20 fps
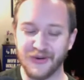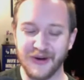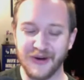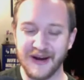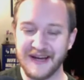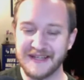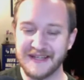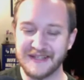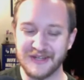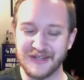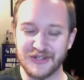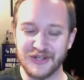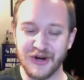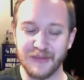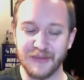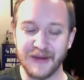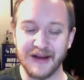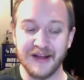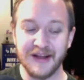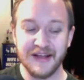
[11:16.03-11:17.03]
crazy show,
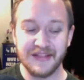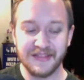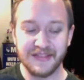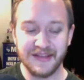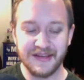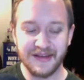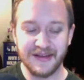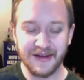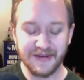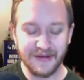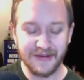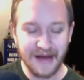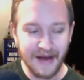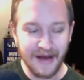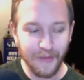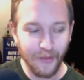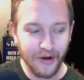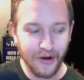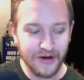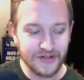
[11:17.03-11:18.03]
man. The uh, I
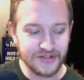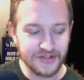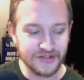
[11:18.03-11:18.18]
watched